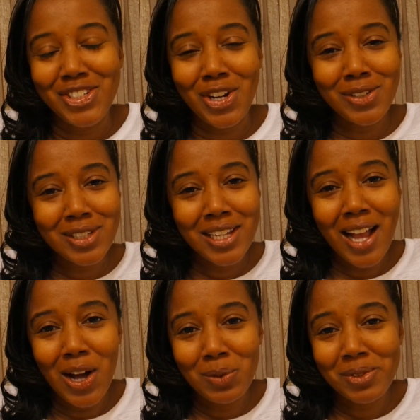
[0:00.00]
Journaling
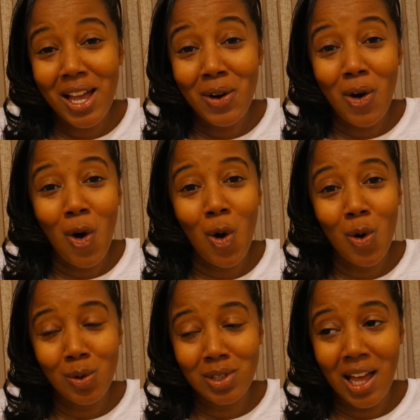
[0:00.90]
helps out a
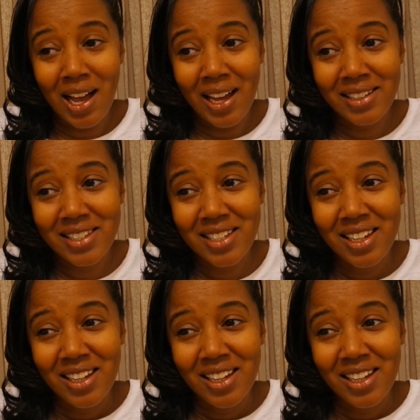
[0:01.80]
whole lot.